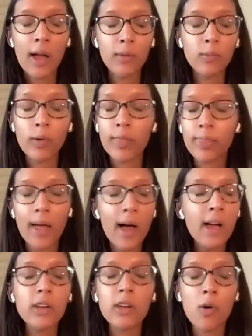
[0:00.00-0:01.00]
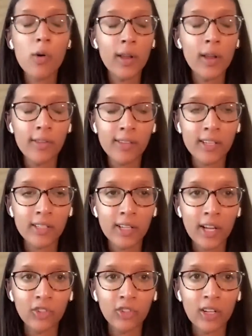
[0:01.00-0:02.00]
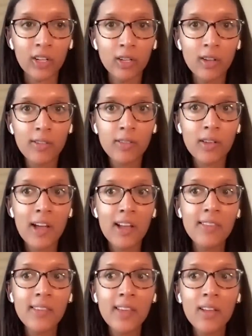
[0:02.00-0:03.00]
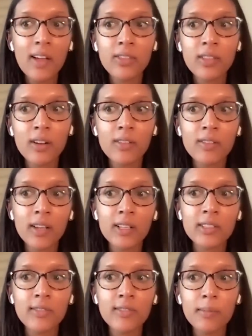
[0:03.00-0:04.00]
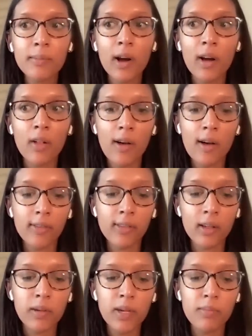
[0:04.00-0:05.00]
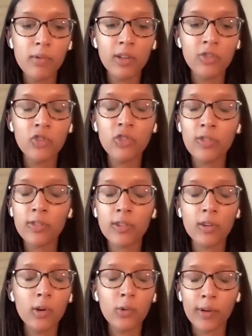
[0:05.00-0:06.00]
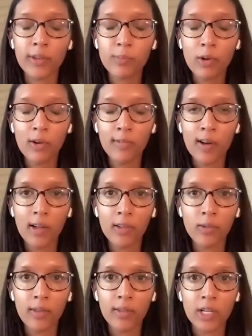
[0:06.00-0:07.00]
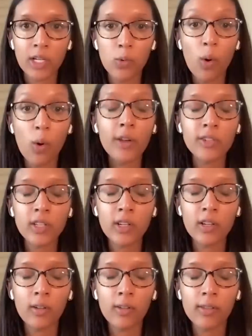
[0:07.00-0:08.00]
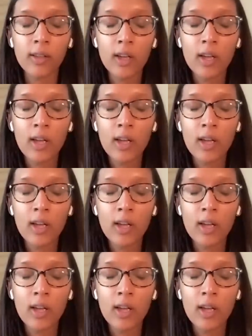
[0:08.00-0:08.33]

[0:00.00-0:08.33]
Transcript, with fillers: And with that, no one else can touch it. So I'd say like there's like different parallels. Like people can choose their own risk profiles, whether you want to use